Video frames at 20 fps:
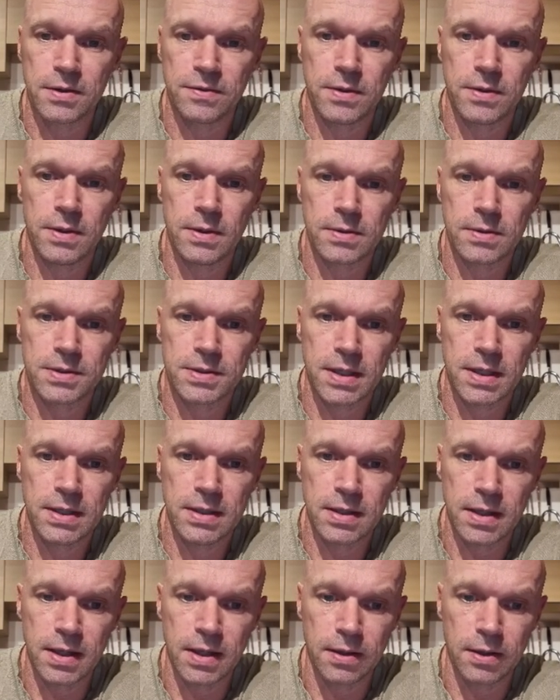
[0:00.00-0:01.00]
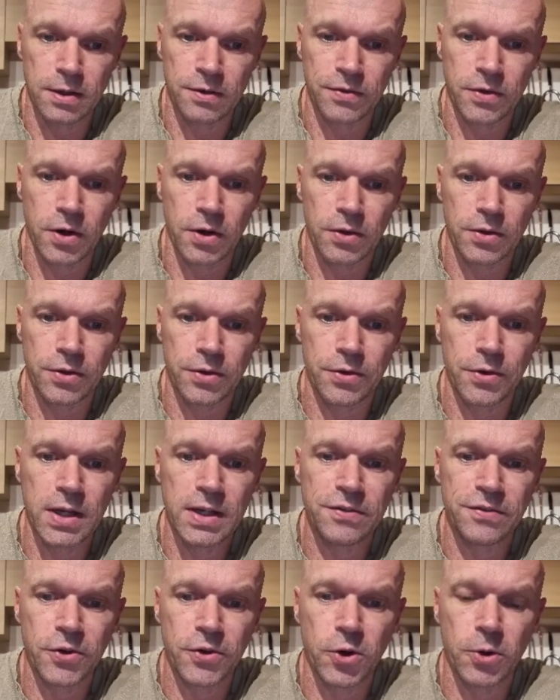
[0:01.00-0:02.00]
if you'll see there that I've got
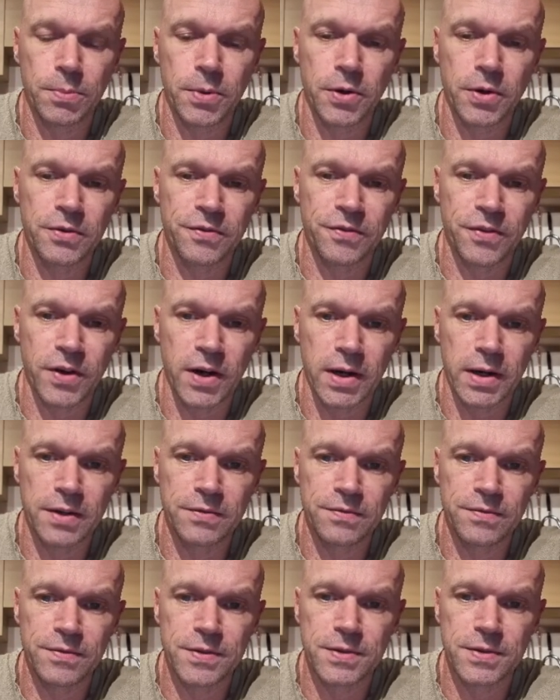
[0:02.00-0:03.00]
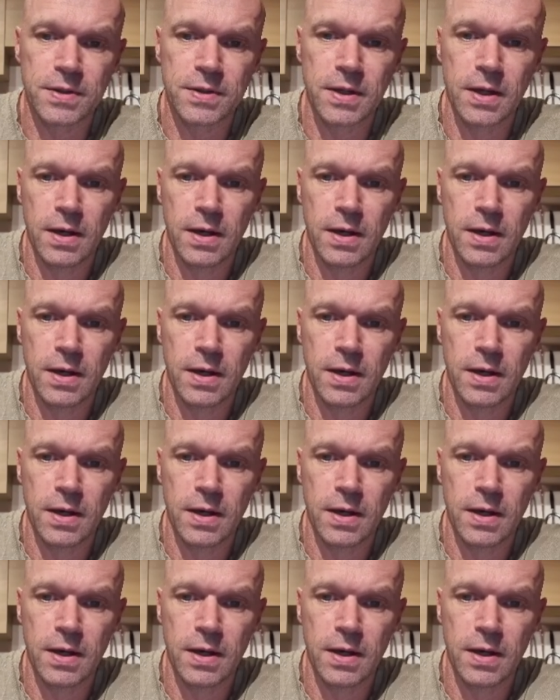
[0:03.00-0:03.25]
3 4.5s.